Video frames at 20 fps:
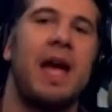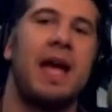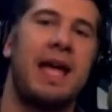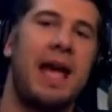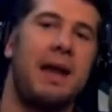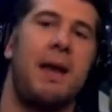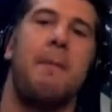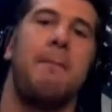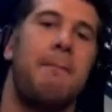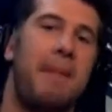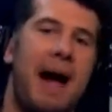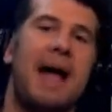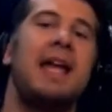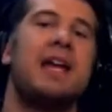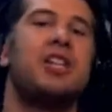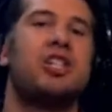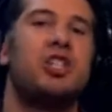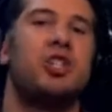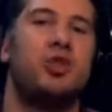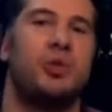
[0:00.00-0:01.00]
Again,
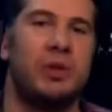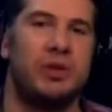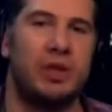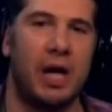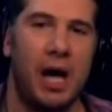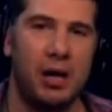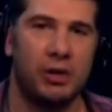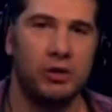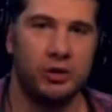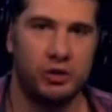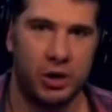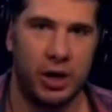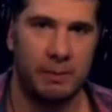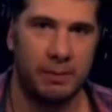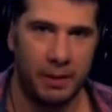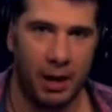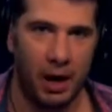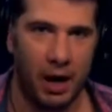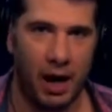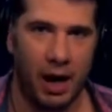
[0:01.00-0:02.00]
my issues with Donald
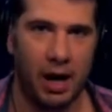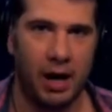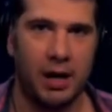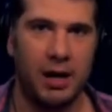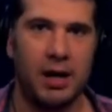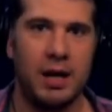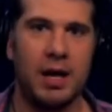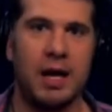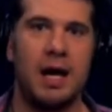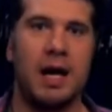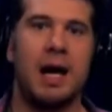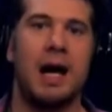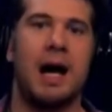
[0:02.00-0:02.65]
Trump are,